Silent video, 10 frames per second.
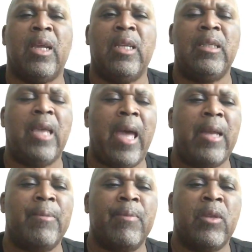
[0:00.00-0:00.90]

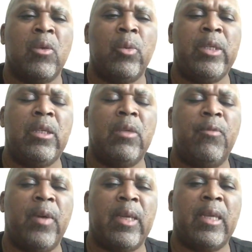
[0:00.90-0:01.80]
that we've
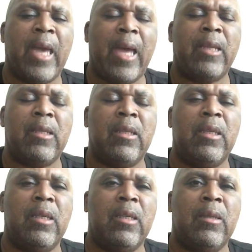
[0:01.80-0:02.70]
forgotten
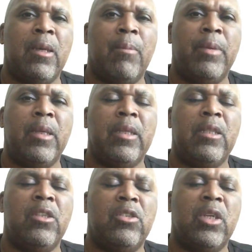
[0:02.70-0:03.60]
the ability
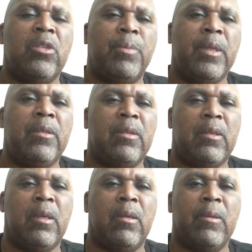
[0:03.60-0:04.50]
to just be
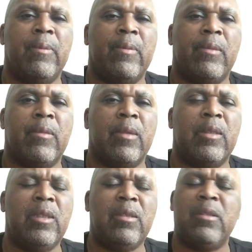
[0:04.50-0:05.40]
still.
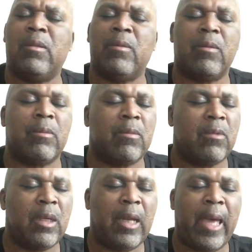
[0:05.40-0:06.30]
Just
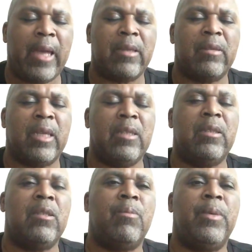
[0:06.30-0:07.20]
relax and
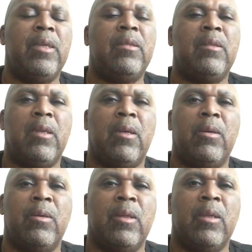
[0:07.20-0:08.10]
just be still.
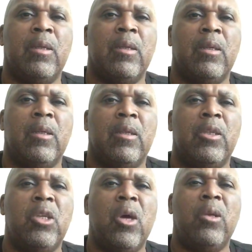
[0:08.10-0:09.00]

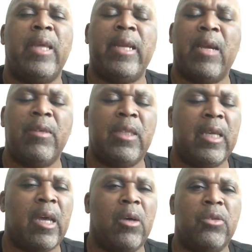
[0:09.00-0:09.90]
You know, let everything
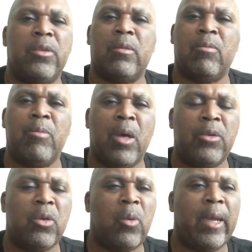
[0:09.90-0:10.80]
else melt
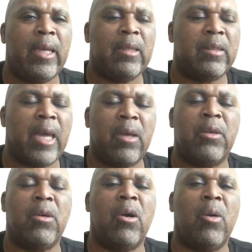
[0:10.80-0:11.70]
away. It's not going
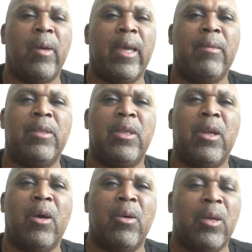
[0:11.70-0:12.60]
to go away, you
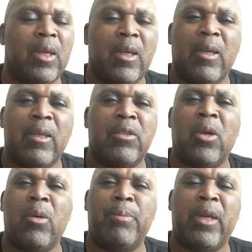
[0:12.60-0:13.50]
know.
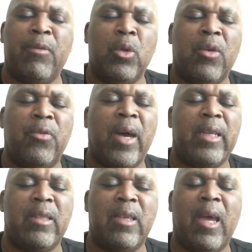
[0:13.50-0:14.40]
So, but if you can find
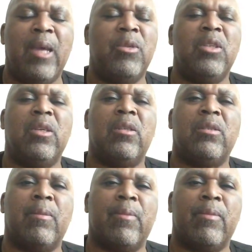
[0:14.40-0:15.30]
the time to just
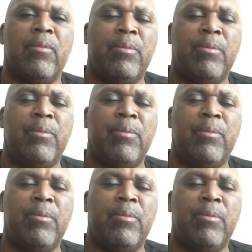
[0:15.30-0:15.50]
be